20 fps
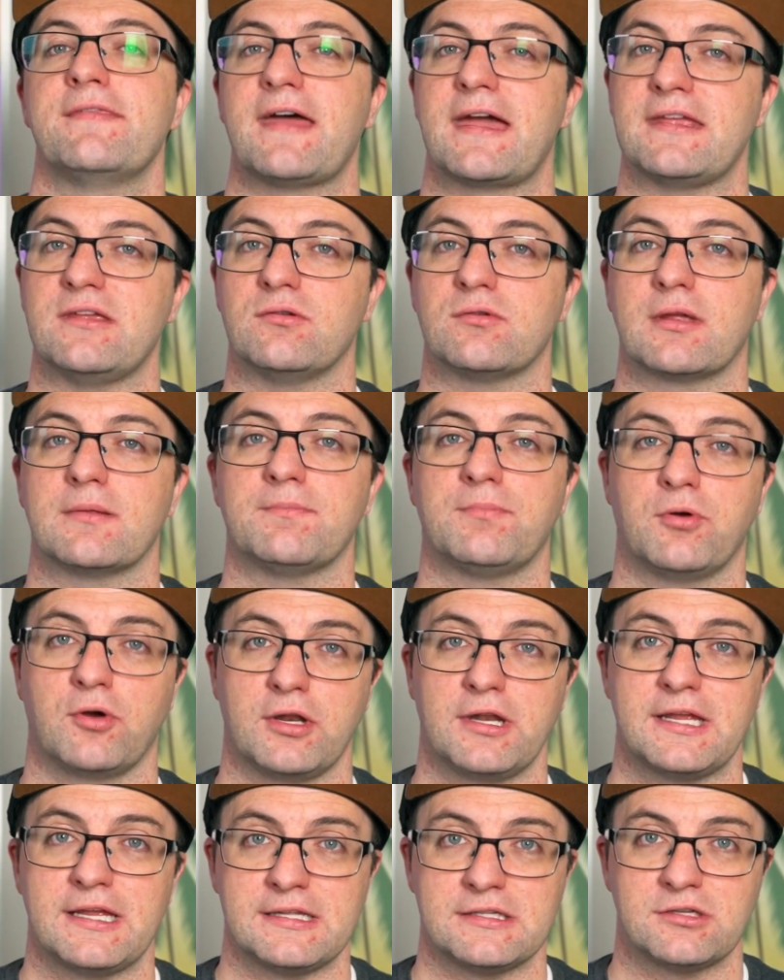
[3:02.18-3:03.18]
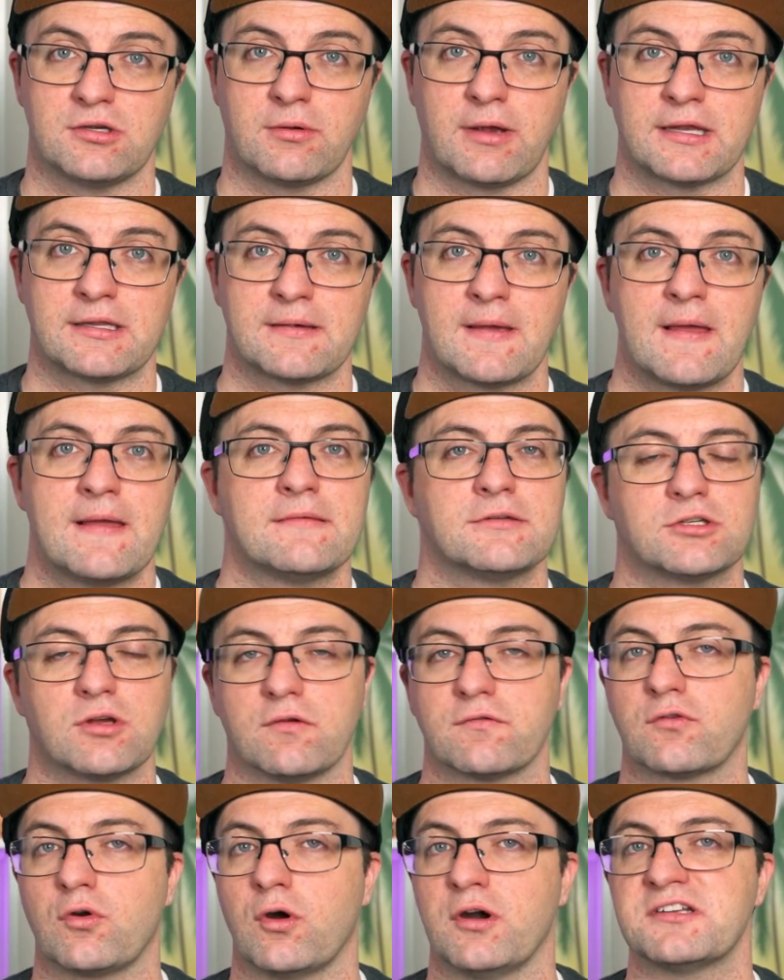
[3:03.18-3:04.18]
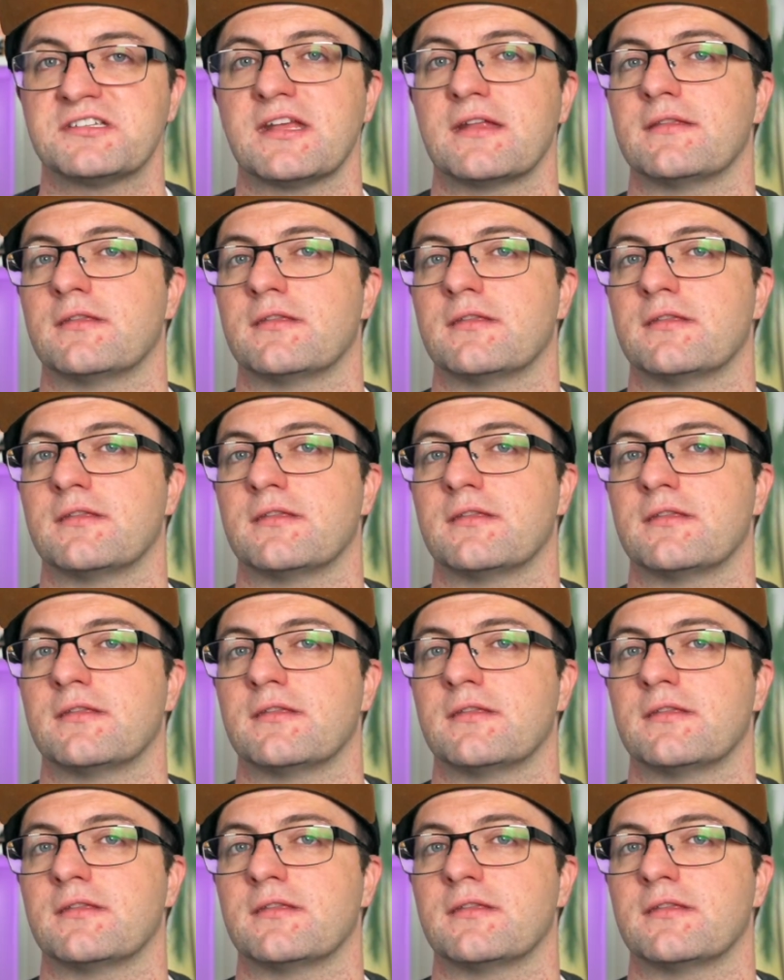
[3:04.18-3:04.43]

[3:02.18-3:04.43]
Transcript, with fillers: that you can put into it. So of course,